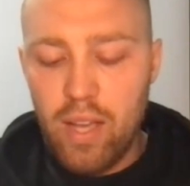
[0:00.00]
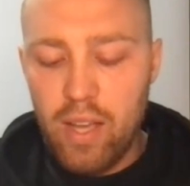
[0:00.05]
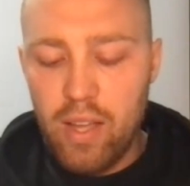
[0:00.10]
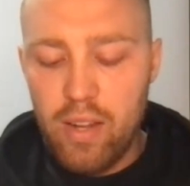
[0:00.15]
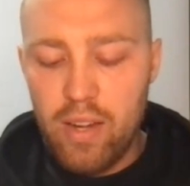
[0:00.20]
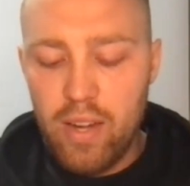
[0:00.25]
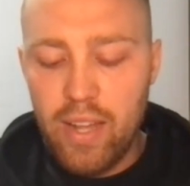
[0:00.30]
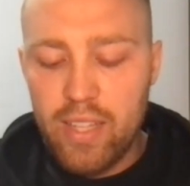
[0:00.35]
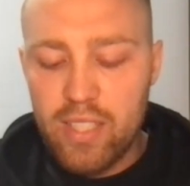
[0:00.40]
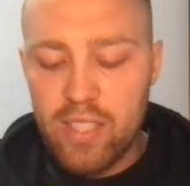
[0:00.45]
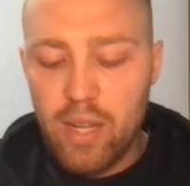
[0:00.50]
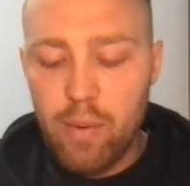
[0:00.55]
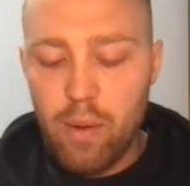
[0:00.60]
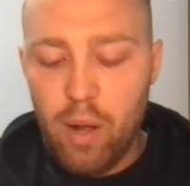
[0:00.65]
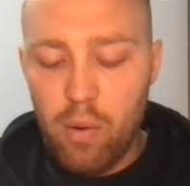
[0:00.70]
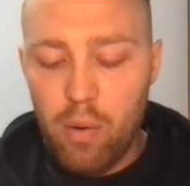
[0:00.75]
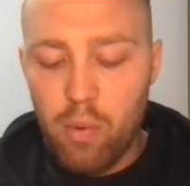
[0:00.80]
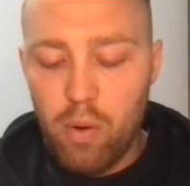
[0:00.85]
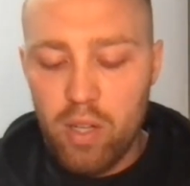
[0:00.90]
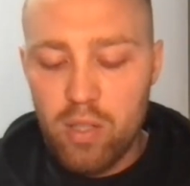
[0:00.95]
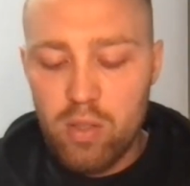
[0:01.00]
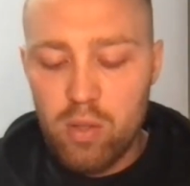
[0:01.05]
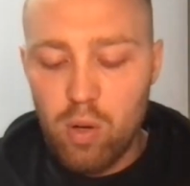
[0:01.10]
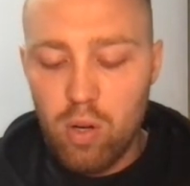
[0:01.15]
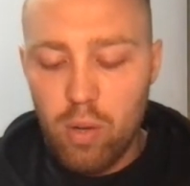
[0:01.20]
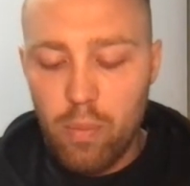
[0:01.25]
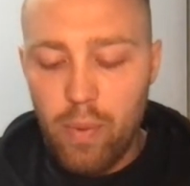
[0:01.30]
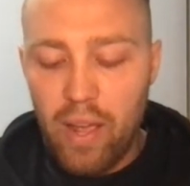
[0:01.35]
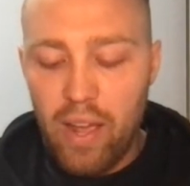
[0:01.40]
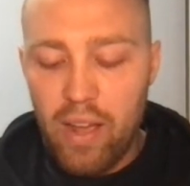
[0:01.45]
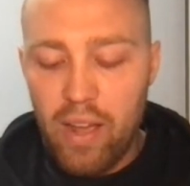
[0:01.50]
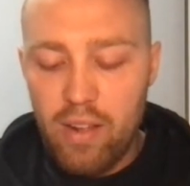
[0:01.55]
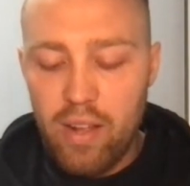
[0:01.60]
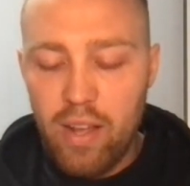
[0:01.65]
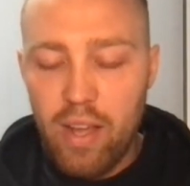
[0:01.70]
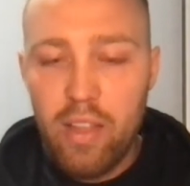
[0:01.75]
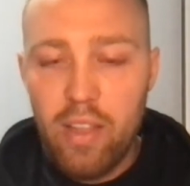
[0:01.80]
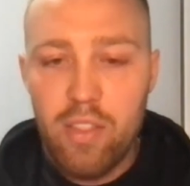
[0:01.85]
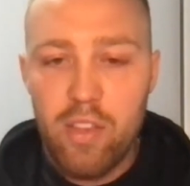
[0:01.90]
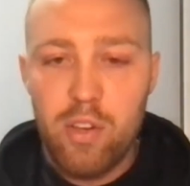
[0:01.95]
next up, I want to talk about
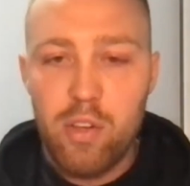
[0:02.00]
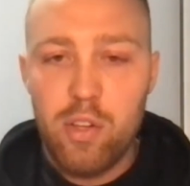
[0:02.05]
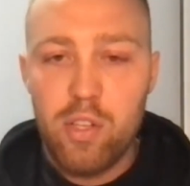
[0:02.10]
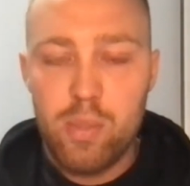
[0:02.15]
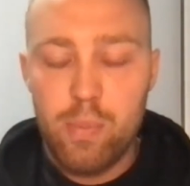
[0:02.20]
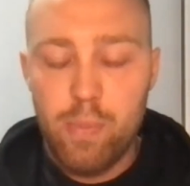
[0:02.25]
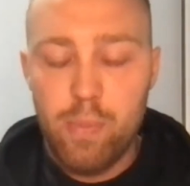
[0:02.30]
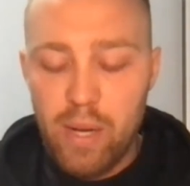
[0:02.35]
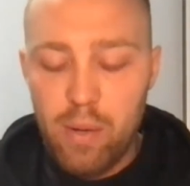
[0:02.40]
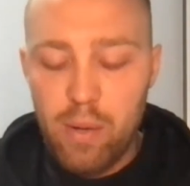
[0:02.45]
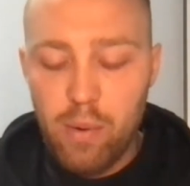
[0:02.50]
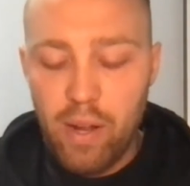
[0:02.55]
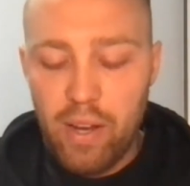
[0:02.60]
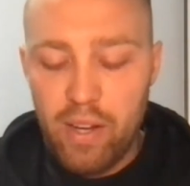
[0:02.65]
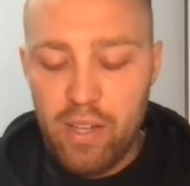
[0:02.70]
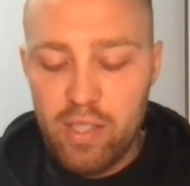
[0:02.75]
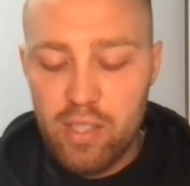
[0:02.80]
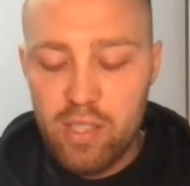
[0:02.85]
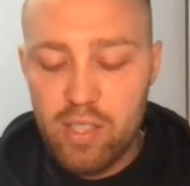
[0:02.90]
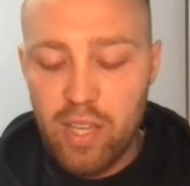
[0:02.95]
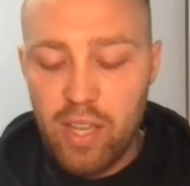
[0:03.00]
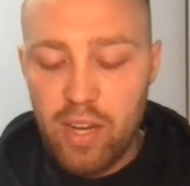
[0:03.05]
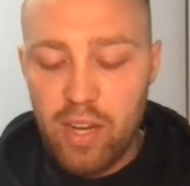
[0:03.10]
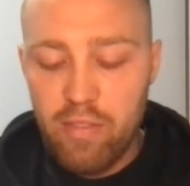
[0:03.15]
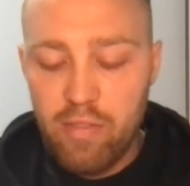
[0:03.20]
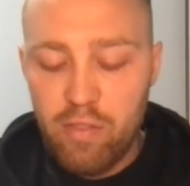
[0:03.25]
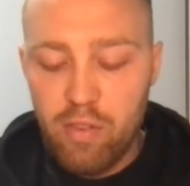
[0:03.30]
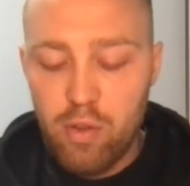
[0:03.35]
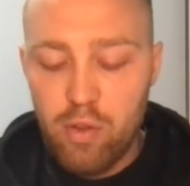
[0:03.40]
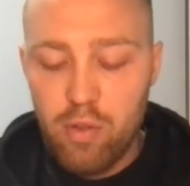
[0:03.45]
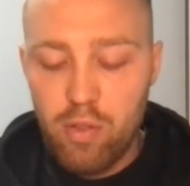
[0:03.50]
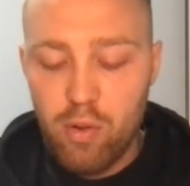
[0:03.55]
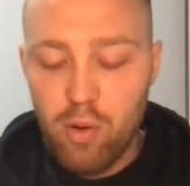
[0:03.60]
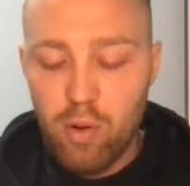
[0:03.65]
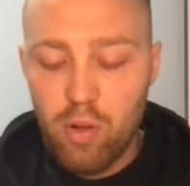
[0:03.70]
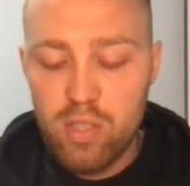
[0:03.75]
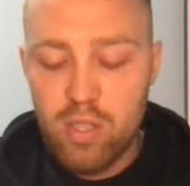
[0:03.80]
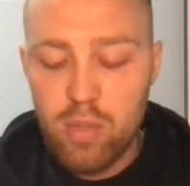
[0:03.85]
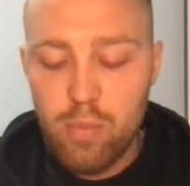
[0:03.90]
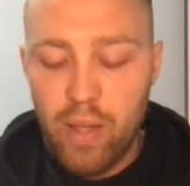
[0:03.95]
the new Speedway and just get a few
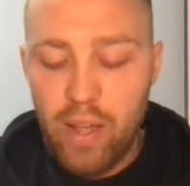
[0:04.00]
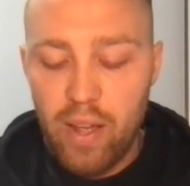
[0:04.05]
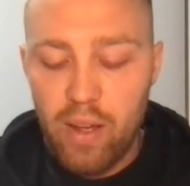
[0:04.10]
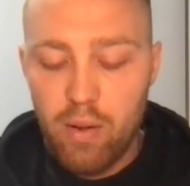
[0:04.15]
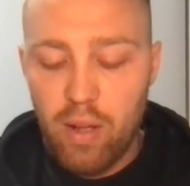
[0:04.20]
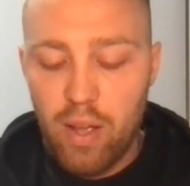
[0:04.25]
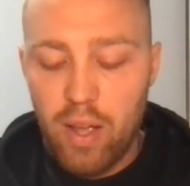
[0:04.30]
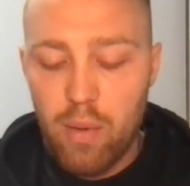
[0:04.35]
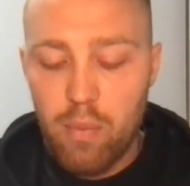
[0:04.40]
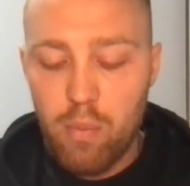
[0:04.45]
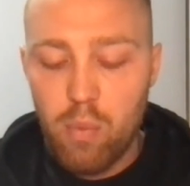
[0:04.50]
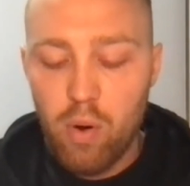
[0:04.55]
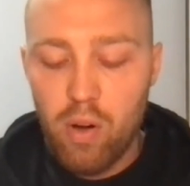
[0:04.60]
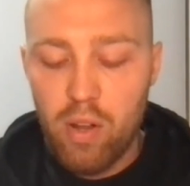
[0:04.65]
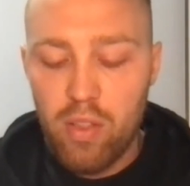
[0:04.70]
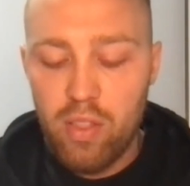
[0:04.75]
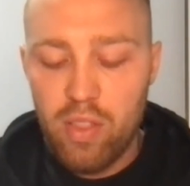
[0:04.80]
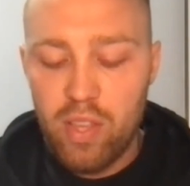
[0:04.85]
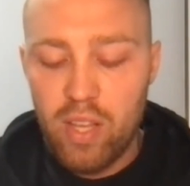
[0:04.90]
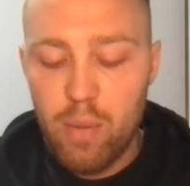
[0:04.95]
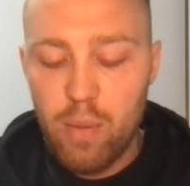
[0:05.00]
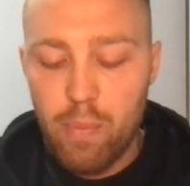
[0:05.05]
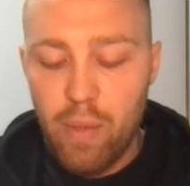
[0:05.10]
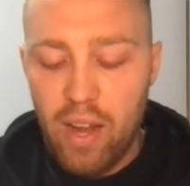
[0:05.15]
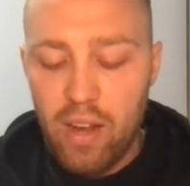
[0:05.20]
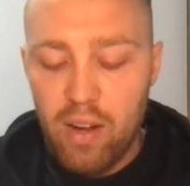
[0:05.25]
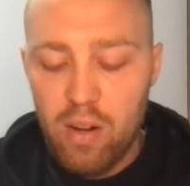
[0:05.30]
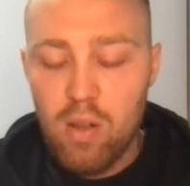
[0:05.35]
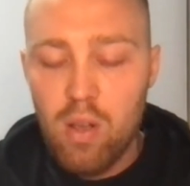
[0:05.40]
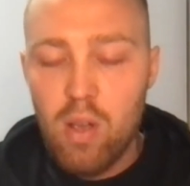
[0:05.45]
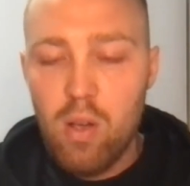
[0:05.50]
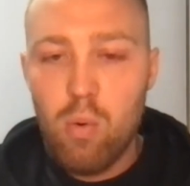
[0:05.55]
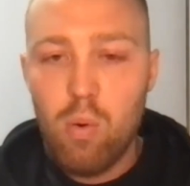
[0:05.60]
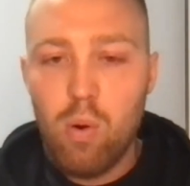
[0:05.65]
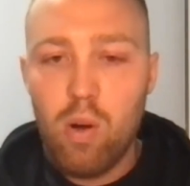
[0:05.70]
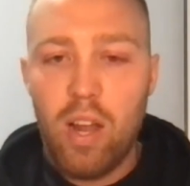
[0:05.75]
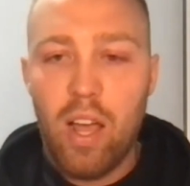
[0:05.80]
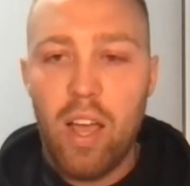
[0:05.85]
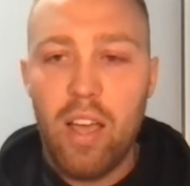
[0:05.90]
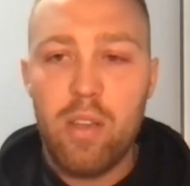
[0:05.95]
thoughts about what you think about it. What
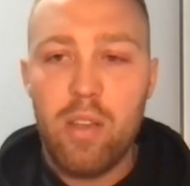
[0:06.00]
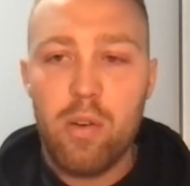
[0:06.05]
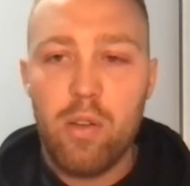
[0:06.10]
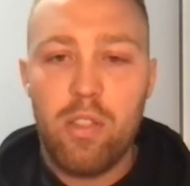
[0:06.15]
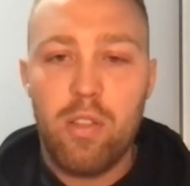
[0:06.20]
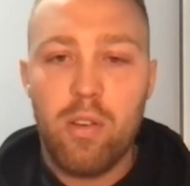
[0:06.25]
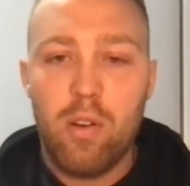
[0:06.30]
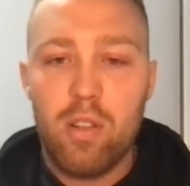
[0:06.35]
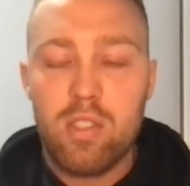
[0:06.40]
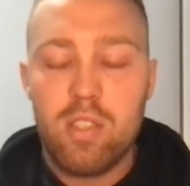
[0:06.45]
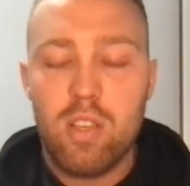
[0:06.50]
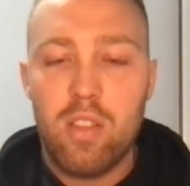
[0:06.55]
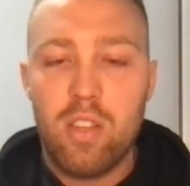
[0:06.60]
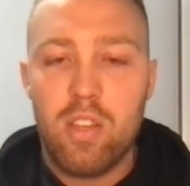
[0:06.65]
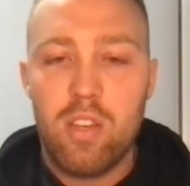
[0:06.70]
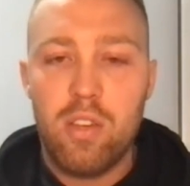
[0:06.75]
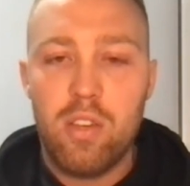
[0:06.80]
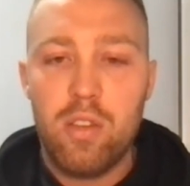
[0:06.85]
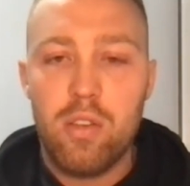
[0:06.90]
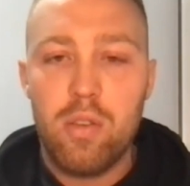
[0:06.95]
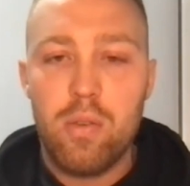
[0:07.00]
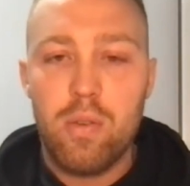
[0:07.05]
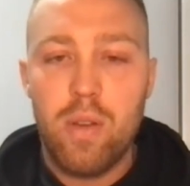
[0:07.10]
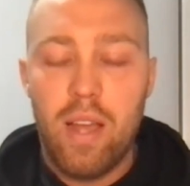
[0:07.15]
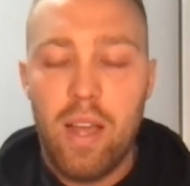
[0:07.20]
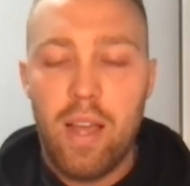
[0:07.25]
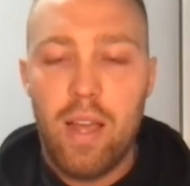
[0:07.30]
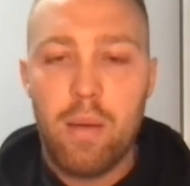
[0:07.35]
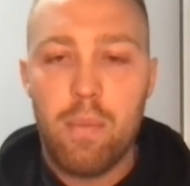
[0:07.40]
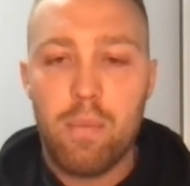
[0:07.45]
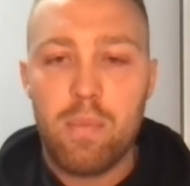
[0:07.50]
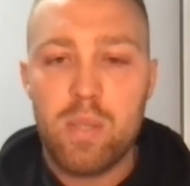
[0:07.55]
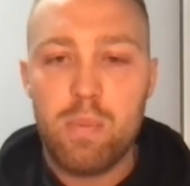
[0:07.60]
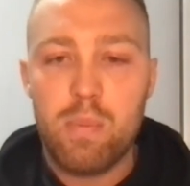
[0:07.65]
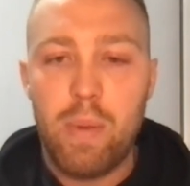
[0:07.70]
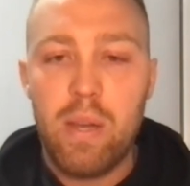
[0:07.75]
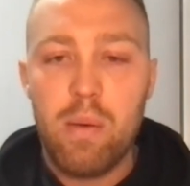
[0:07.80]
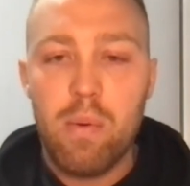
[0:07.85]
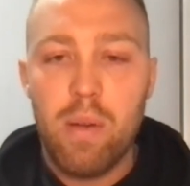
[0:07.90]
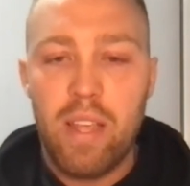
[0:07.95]
are your thoughts on the new
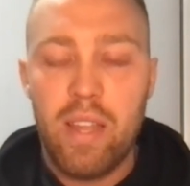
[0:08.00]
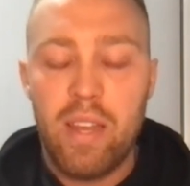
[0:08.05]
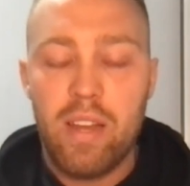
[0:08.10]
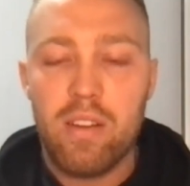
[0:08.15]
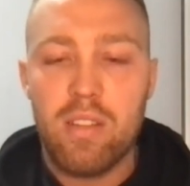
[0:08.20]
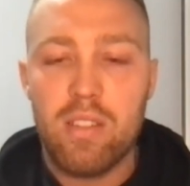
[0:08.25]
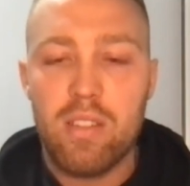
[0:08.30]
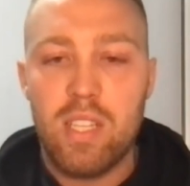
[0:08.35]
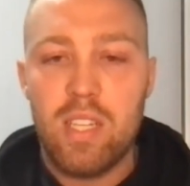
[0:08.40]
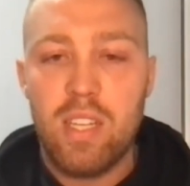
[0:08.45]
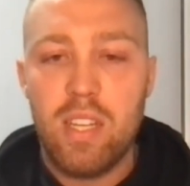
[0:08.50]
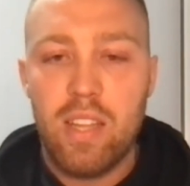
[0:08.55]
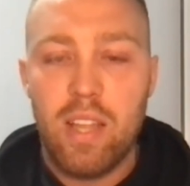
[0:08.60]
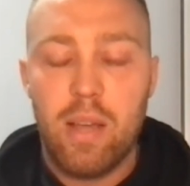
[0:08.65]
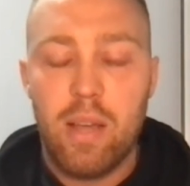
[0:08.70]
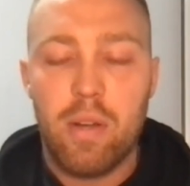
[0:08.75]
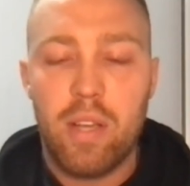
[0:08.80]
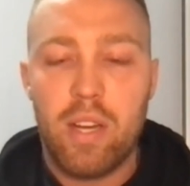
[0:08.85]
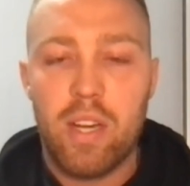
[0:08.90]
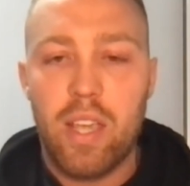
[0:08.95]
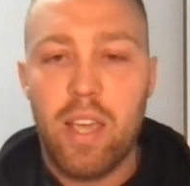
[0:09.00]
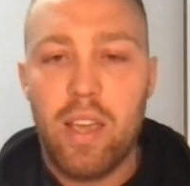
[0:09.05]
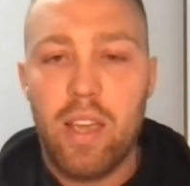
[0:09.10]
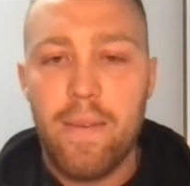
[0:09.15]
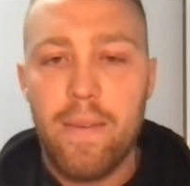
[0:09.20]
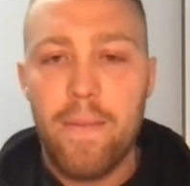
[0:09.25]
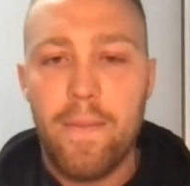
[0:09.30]
Speedway here in Sydney that we're going to get?